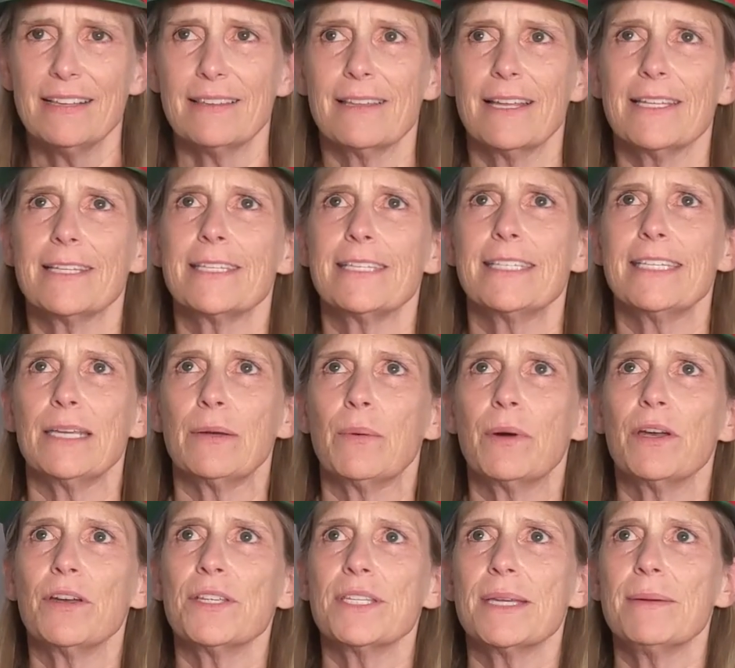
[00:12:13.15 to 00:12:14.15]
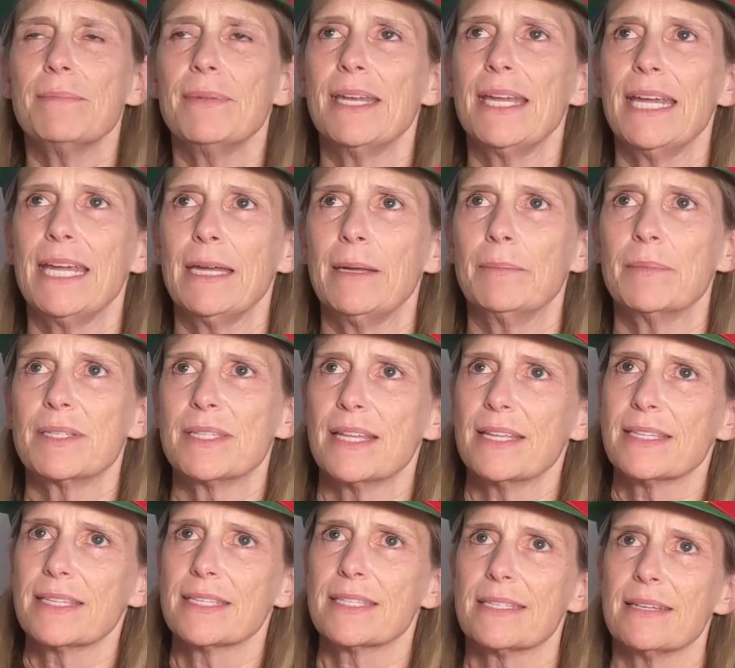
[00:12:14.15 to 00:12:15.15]
Let's see, what are some names
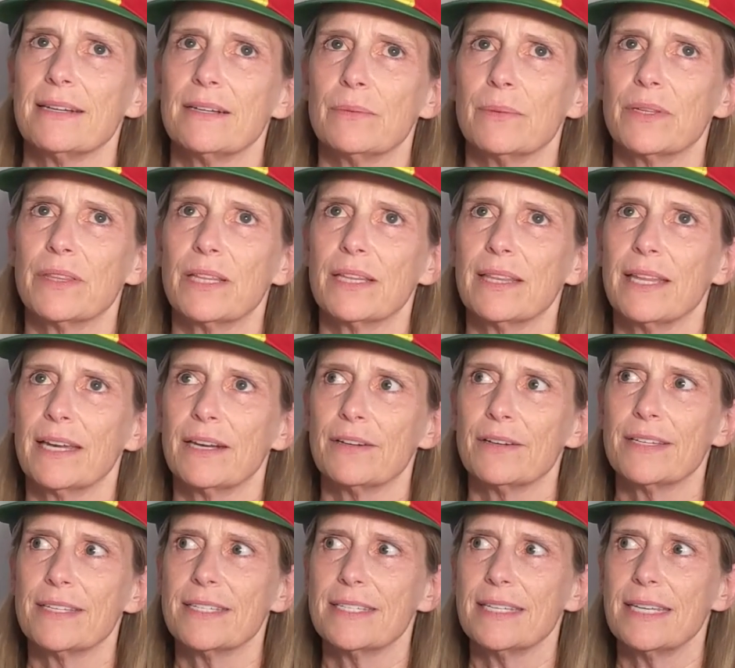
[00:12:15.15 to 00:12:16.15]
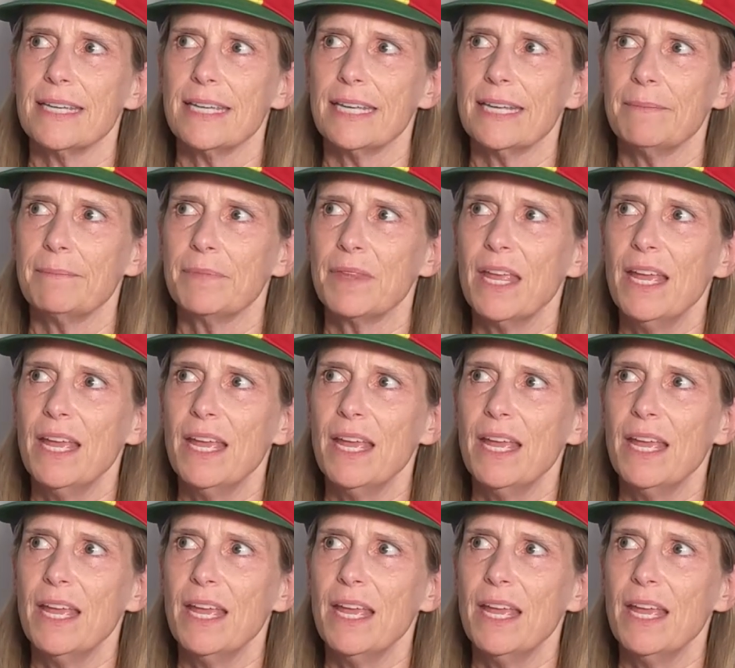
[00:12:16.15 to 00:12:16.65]
that start with the letter C?